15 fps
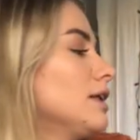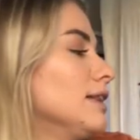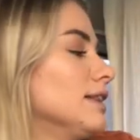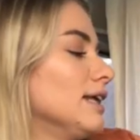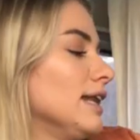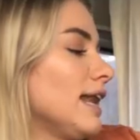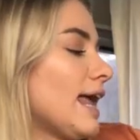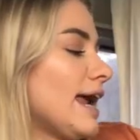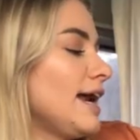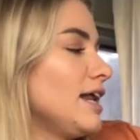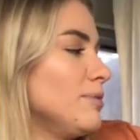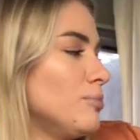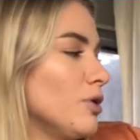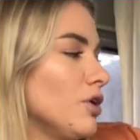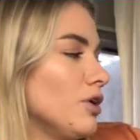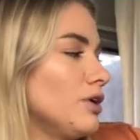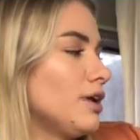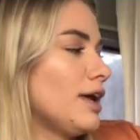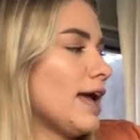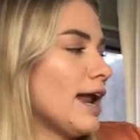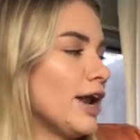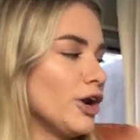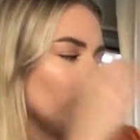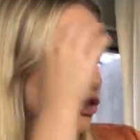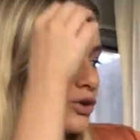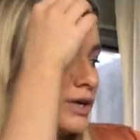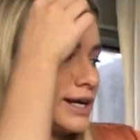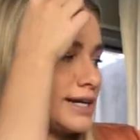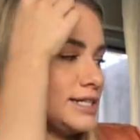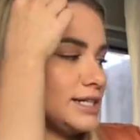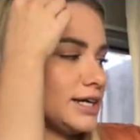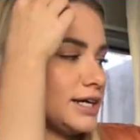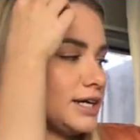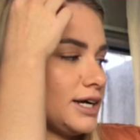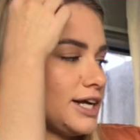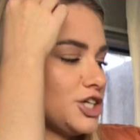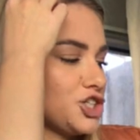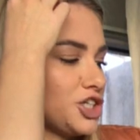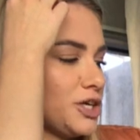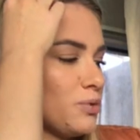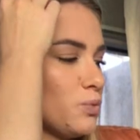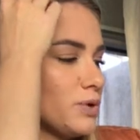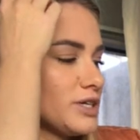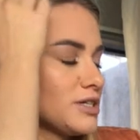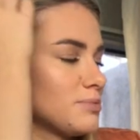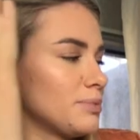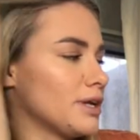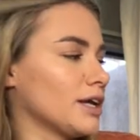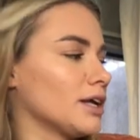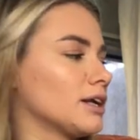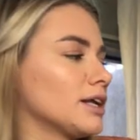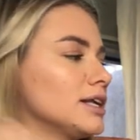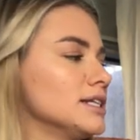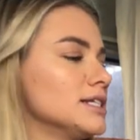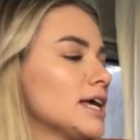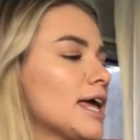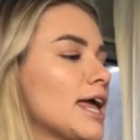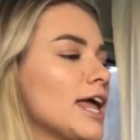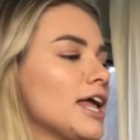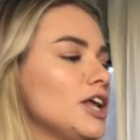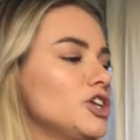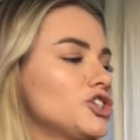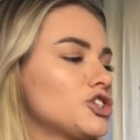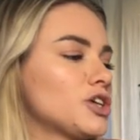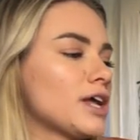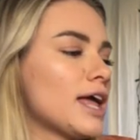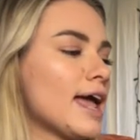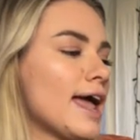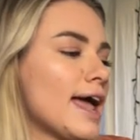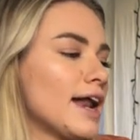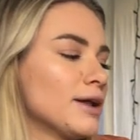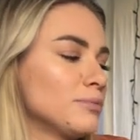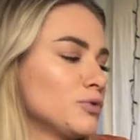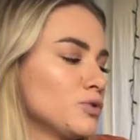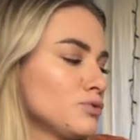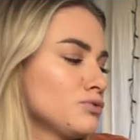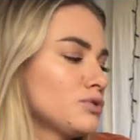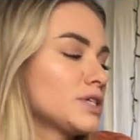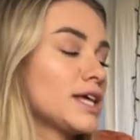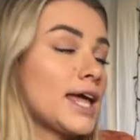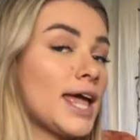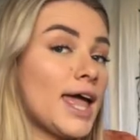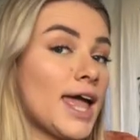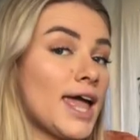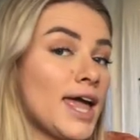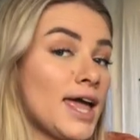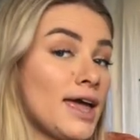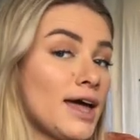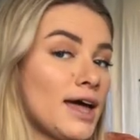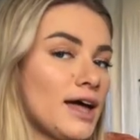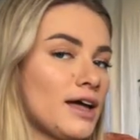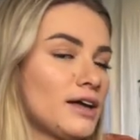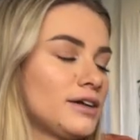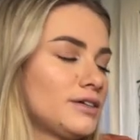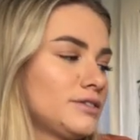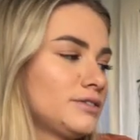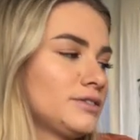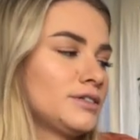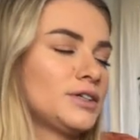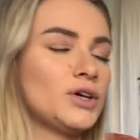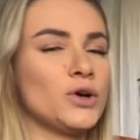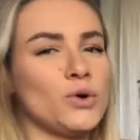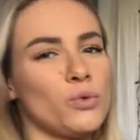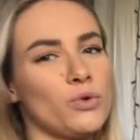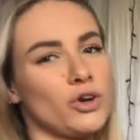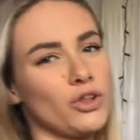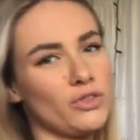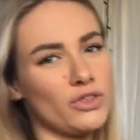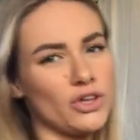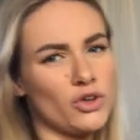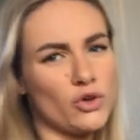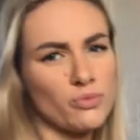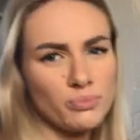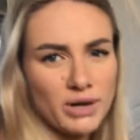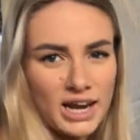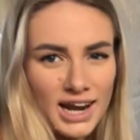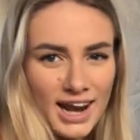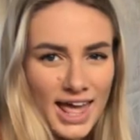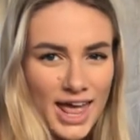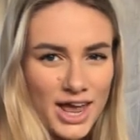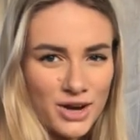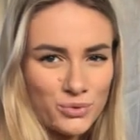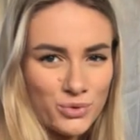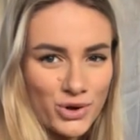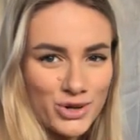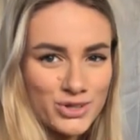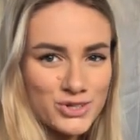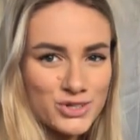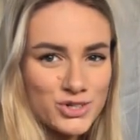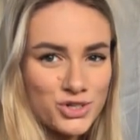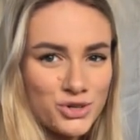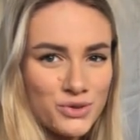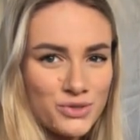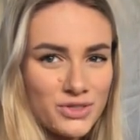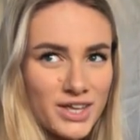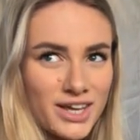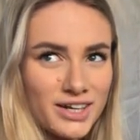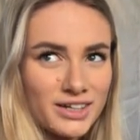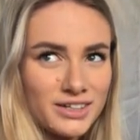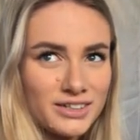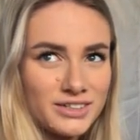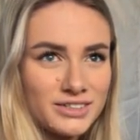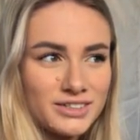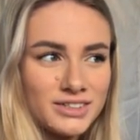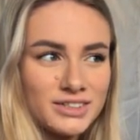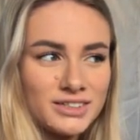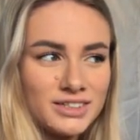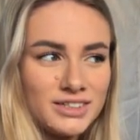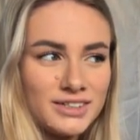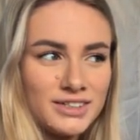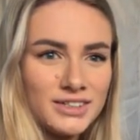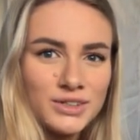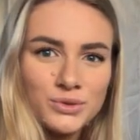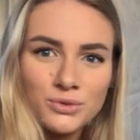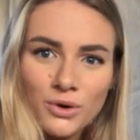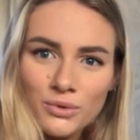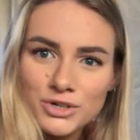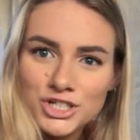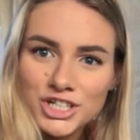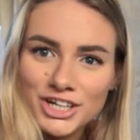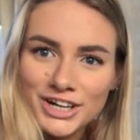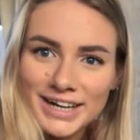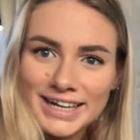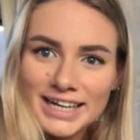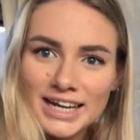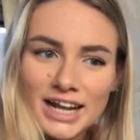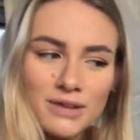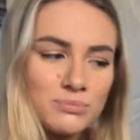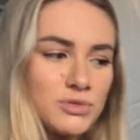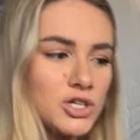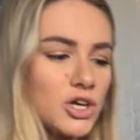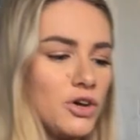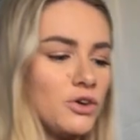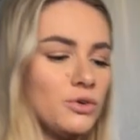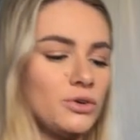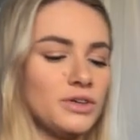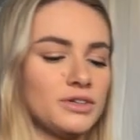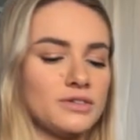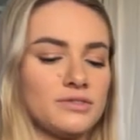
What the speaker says: And the ladybird had a good idea, and she whispered it into each animal's ear. What do you think her plan was, do you think? What was she going to get up to?